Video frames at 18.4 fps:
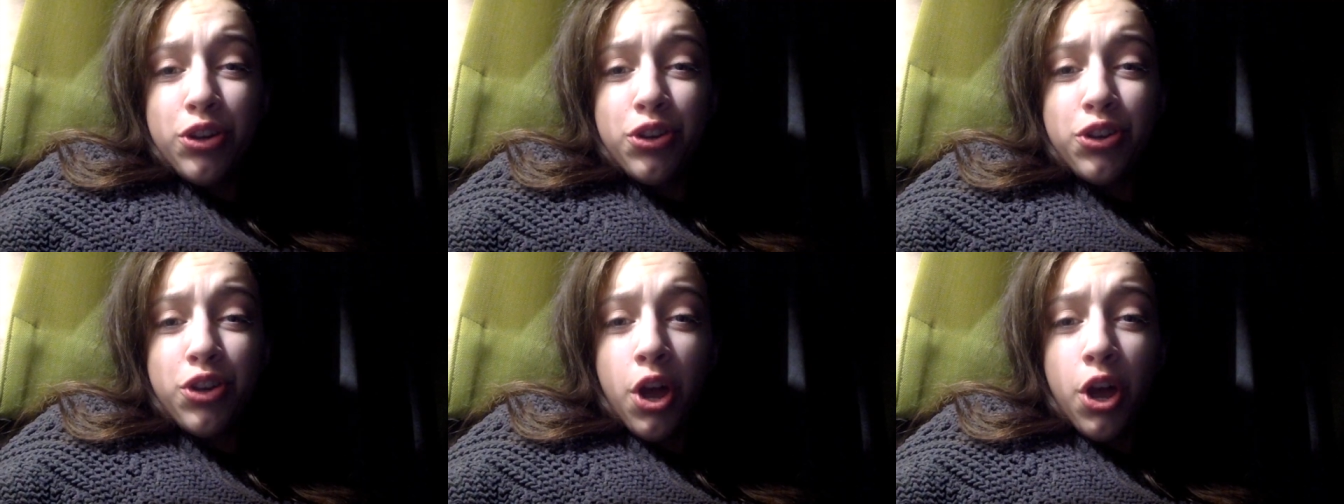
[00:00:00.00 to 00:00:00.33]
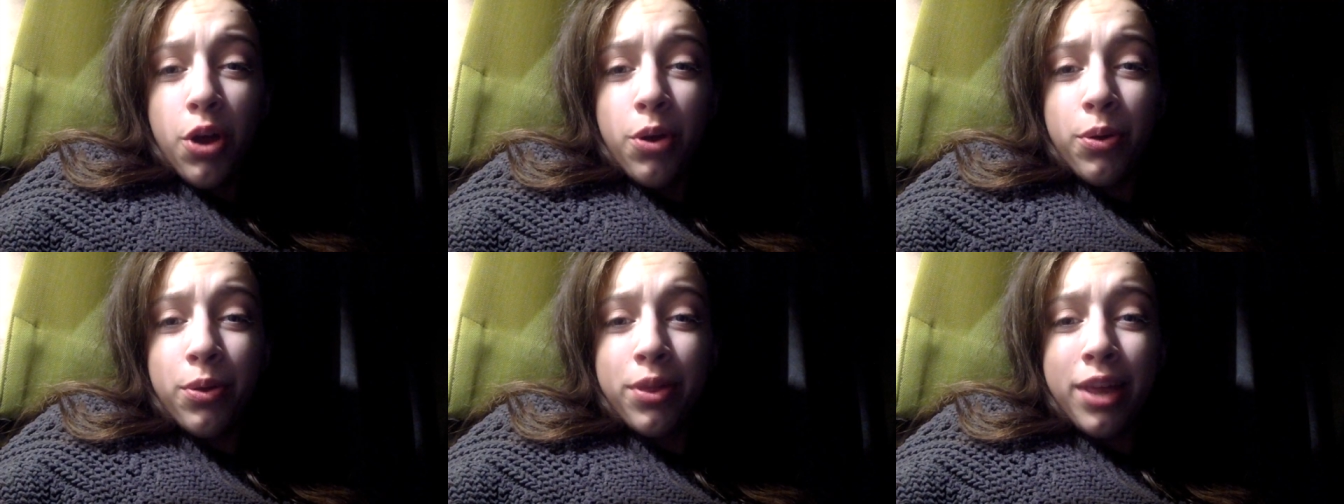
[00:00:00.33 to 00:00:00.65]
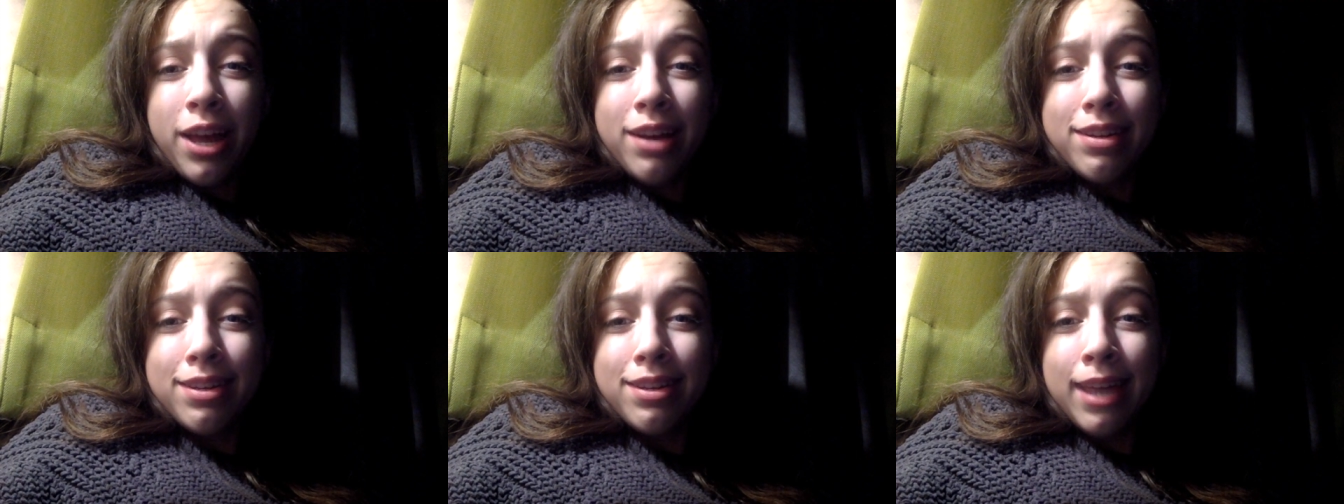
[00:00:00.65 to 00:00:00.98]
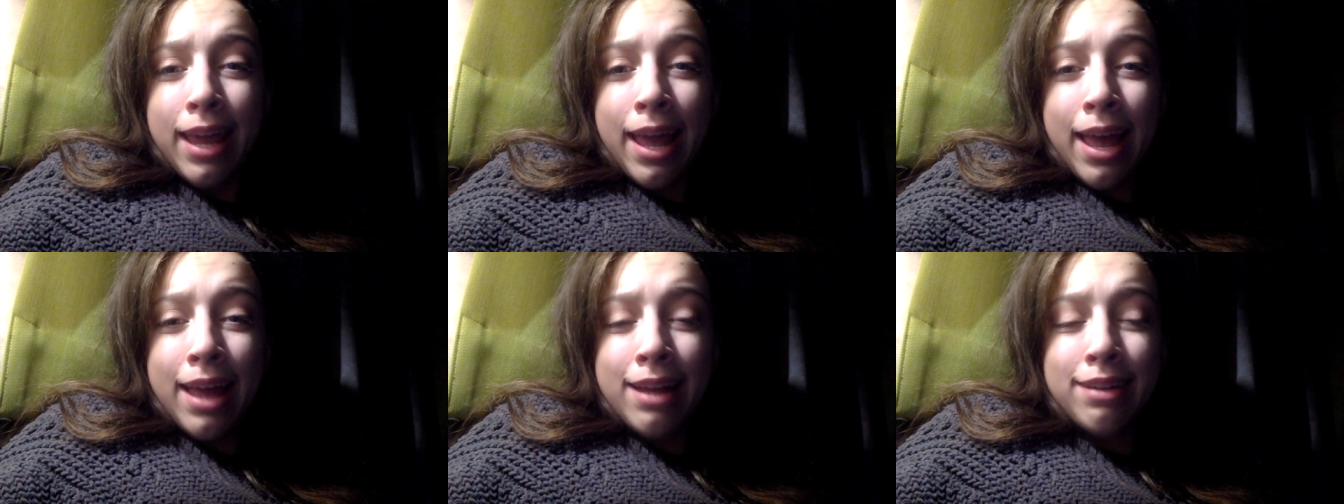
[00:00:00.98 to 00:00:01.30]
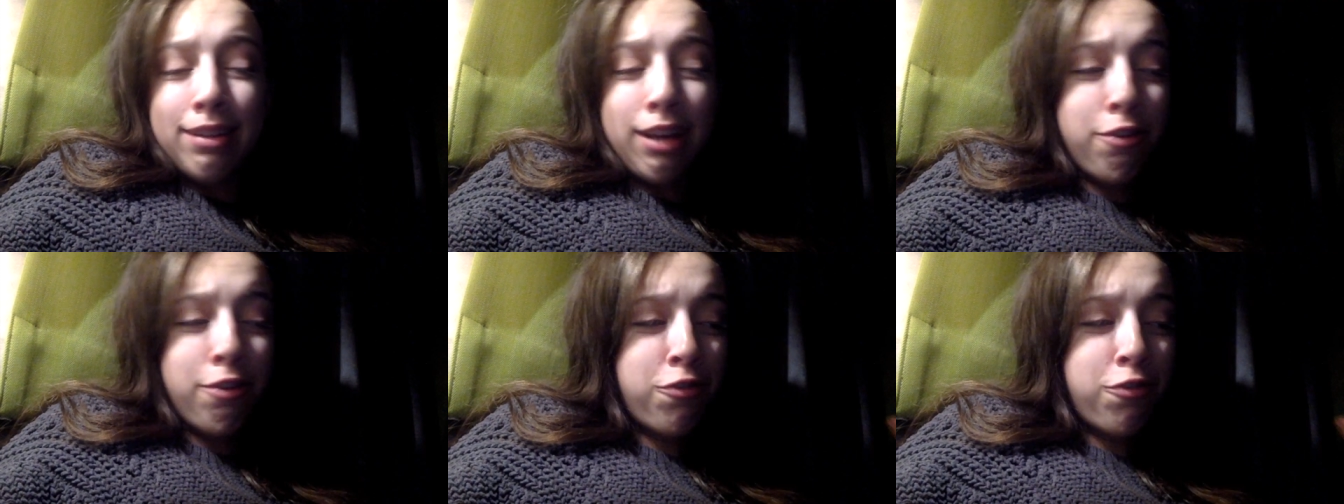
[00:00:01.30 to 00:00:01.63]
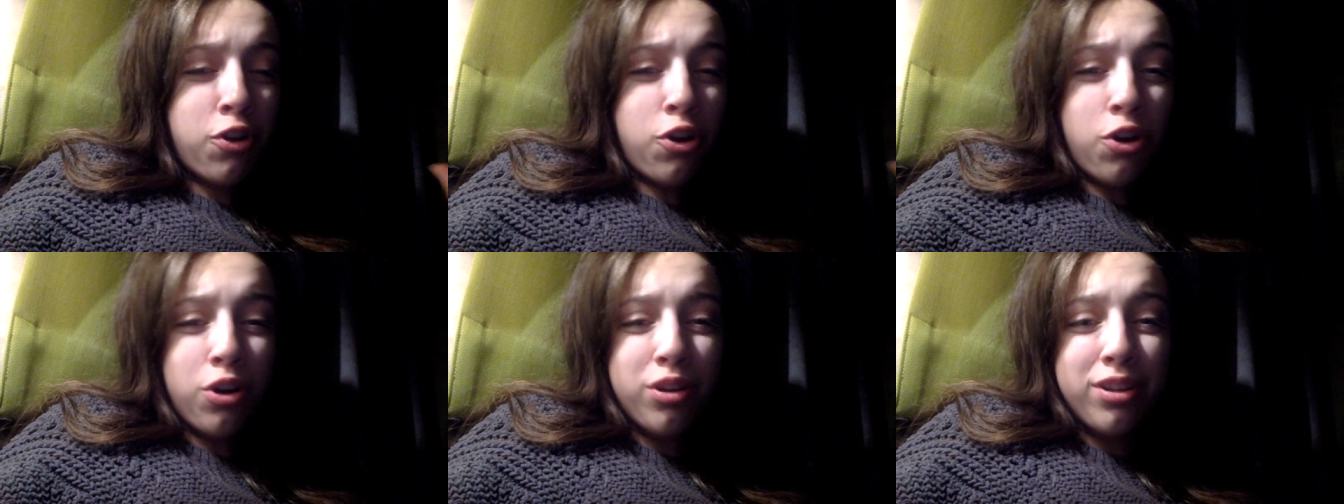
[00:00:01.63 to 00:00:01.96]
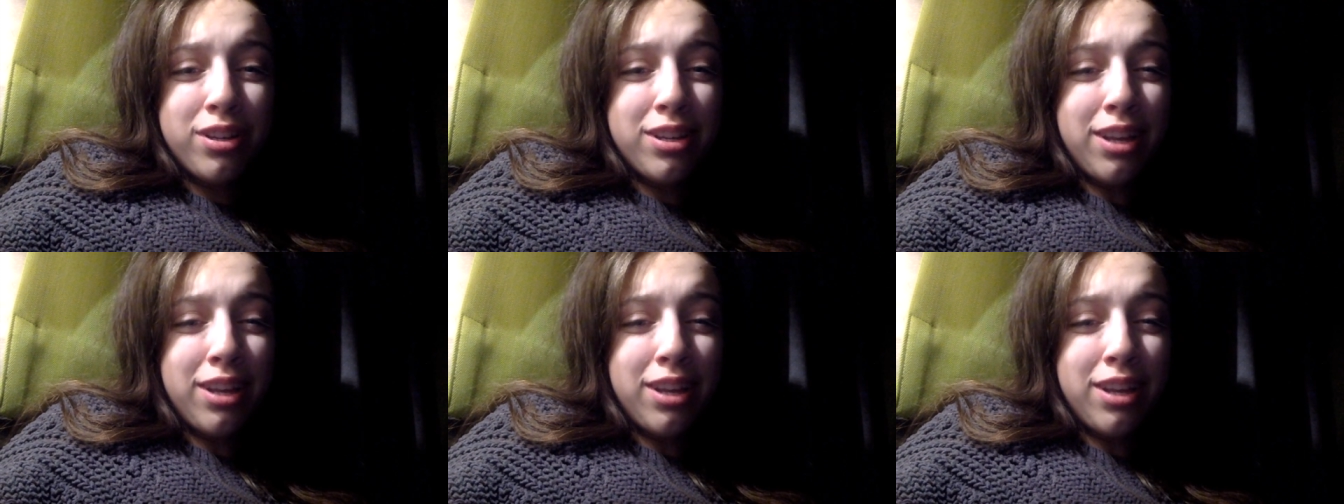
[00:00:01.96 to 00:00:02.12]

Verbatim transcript: So that's the end. I forgot